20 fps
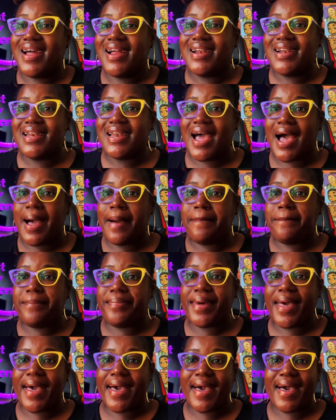Not
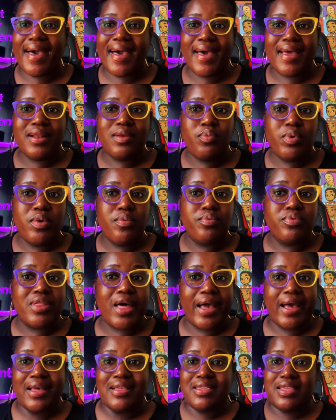bad. We,
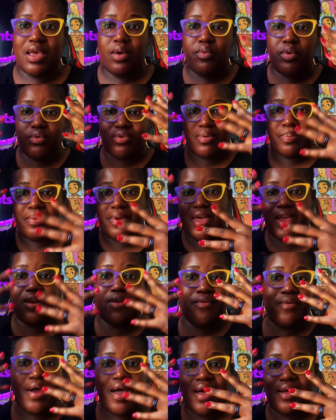like I said, we was playing
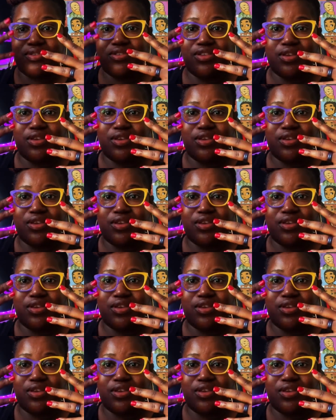around.